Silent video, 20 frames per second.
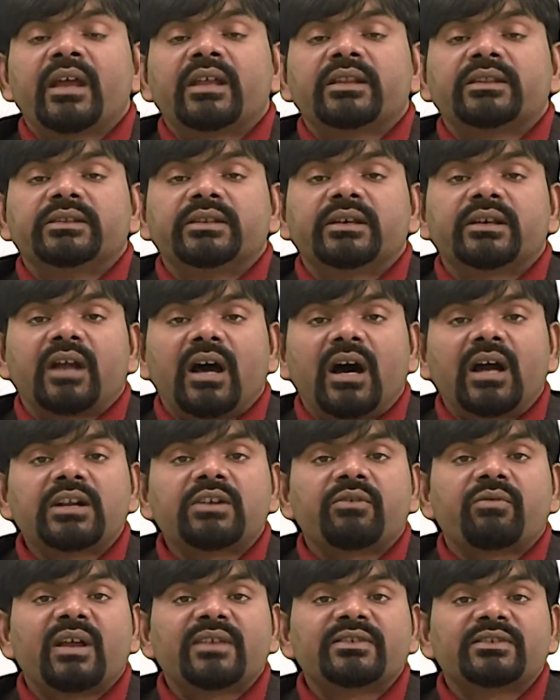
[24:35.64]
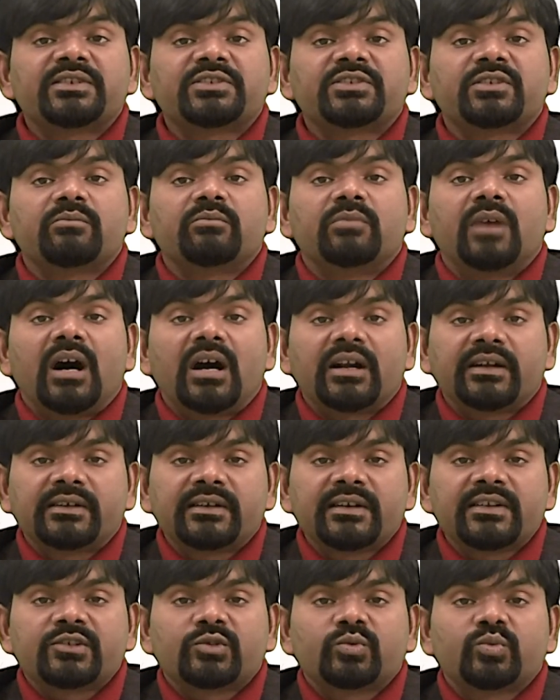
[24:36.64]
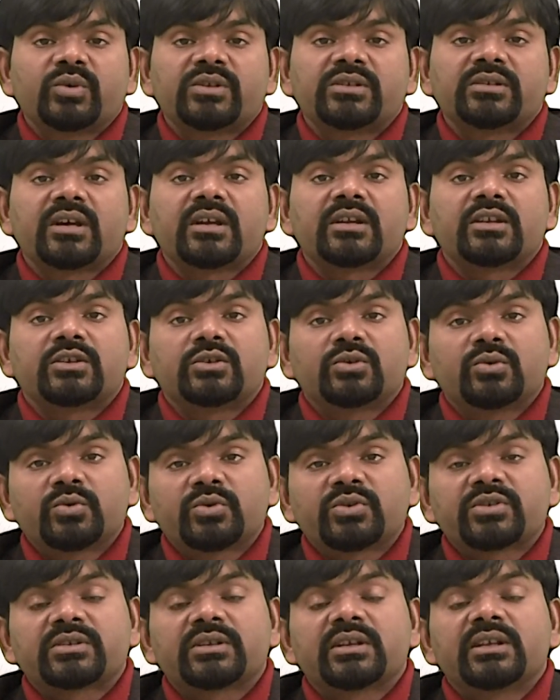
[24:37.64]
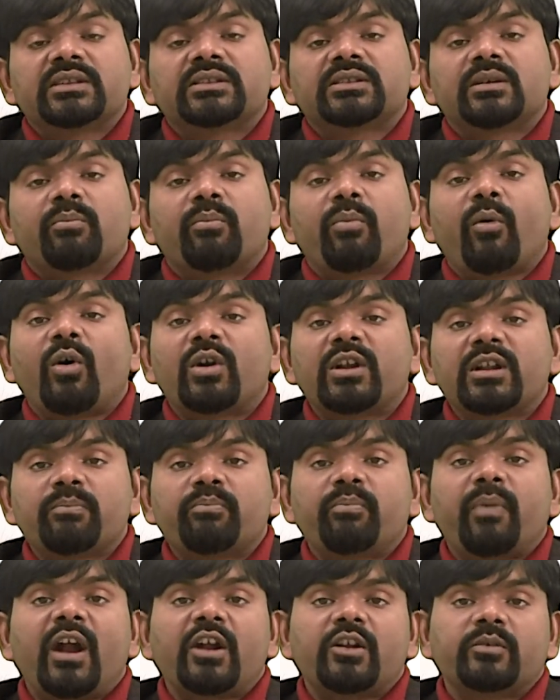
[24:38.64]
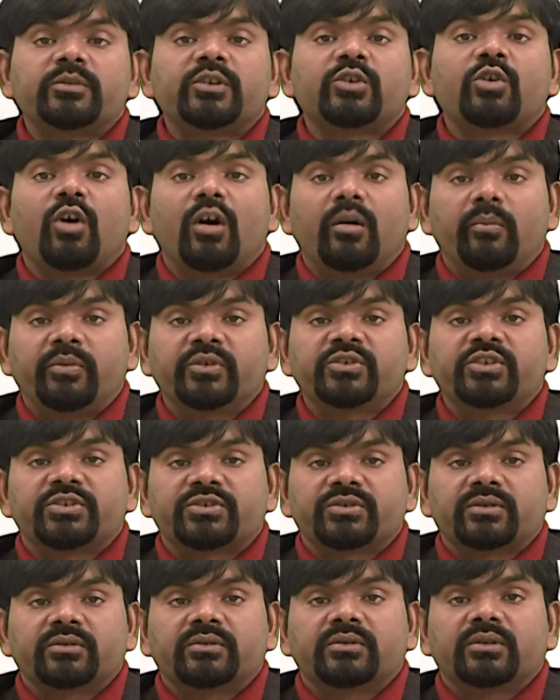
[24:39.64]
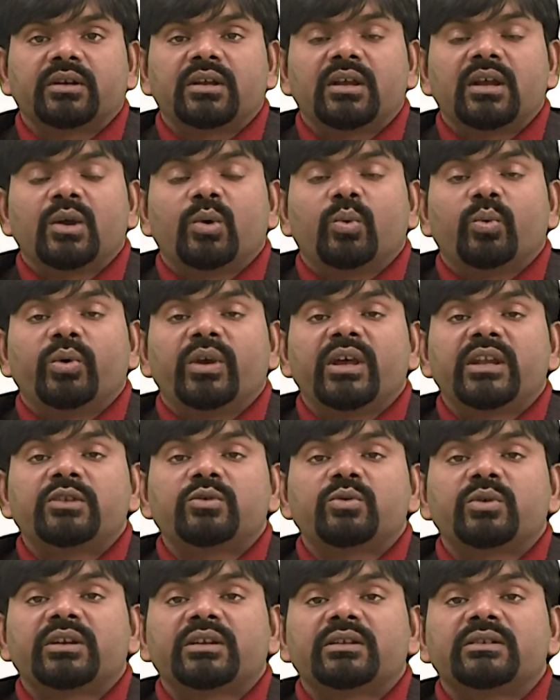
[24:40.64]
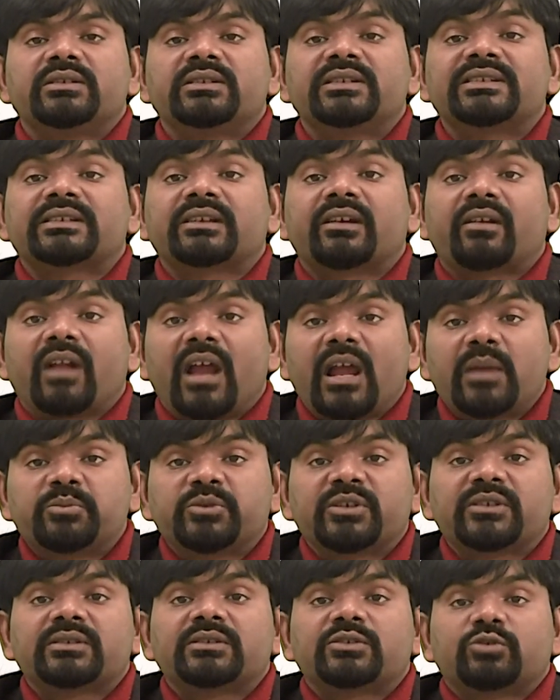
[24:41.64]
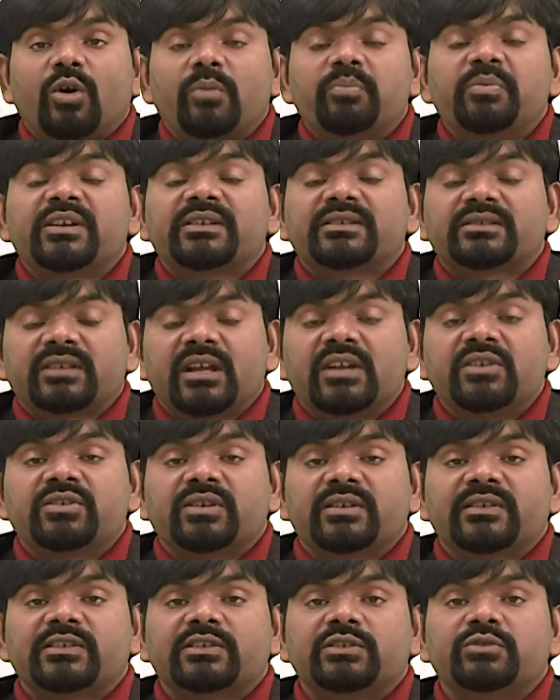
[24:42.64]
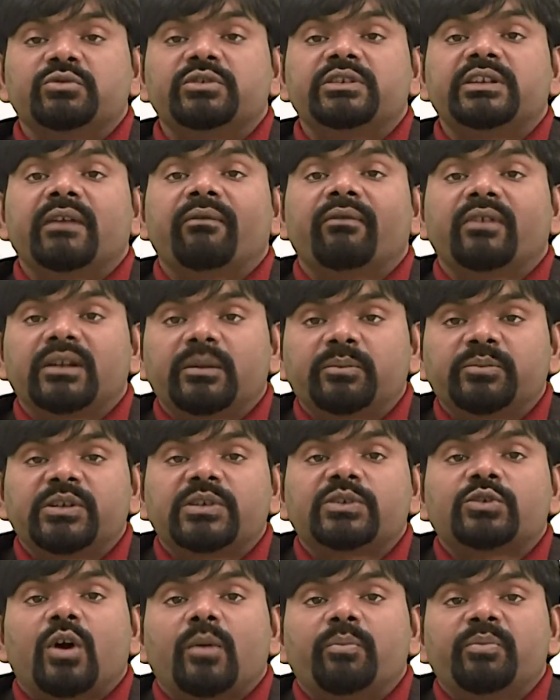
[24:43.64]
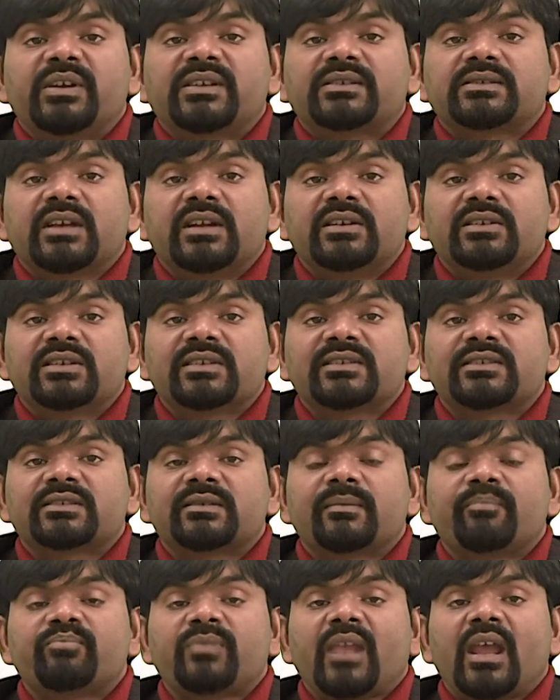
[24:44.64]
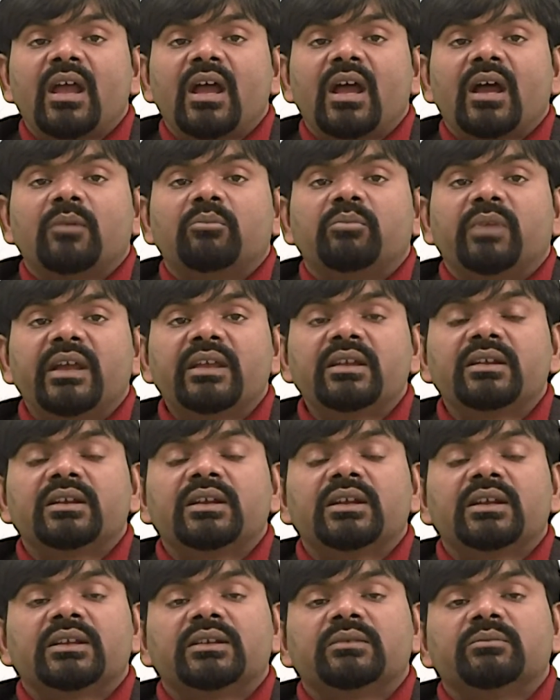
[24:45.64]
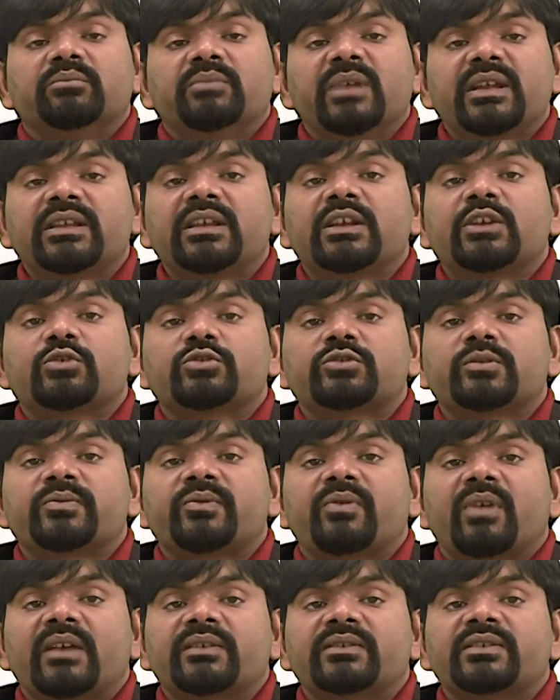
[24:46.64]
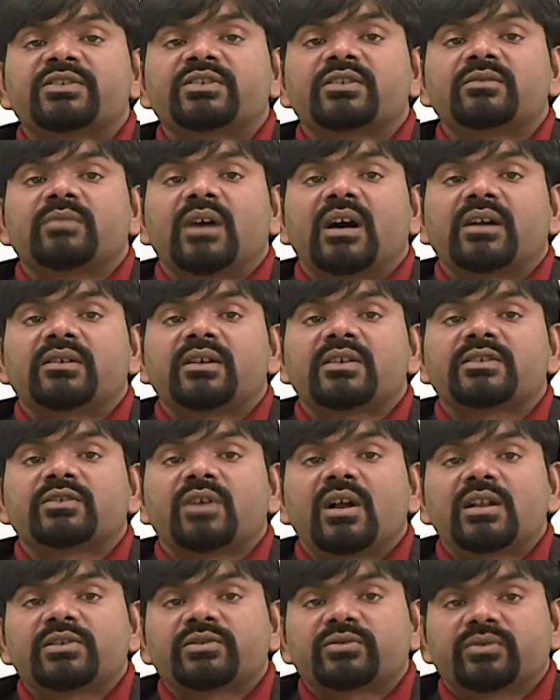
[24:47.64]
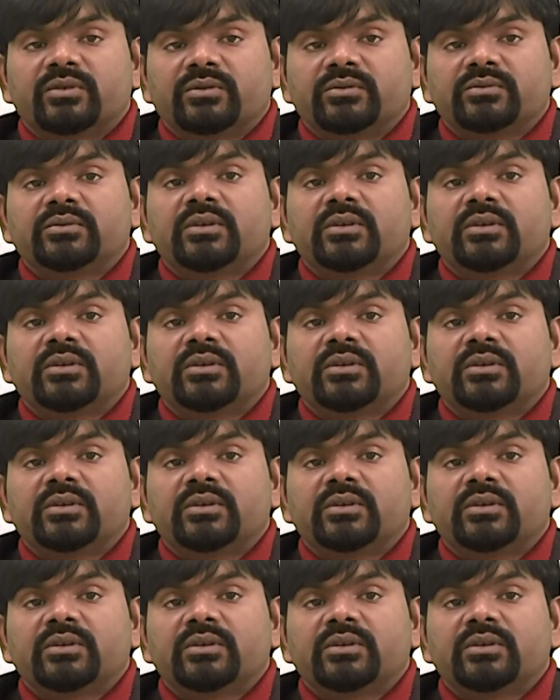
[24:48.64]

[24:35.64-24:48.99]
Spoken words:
There are transition markers which are used in the body part of the composition, where you describe the topic sentence, you develop the topic sentence by making use of transition markers also.